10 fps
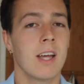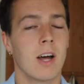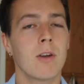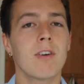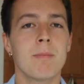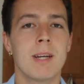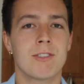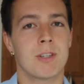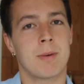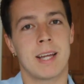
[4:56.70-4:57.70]
A lot of
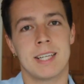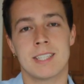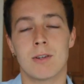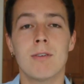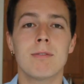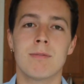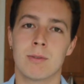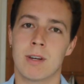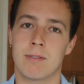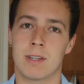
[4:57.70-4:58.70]
military planes often
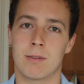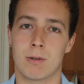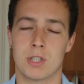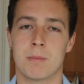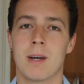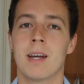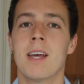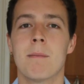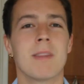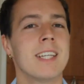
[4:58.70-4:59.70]
flew over Hiroshima,
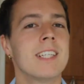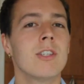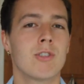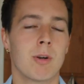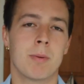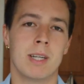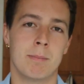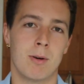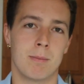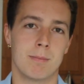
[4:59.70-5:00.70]
but they didn't drop any
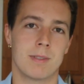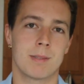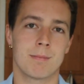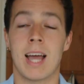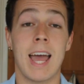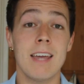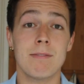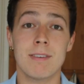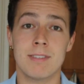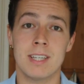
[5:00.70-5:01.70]
bombs. At
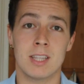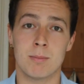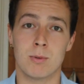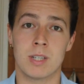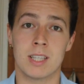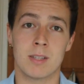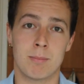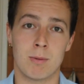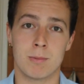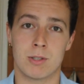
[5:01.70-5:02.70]
8:15 in the morning, the
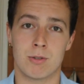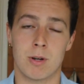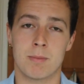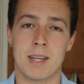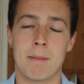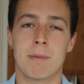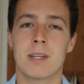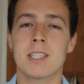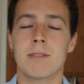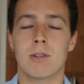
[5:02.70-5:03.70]
bomb was dropped, and
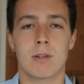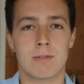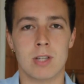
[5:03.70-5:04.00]
because of a lot of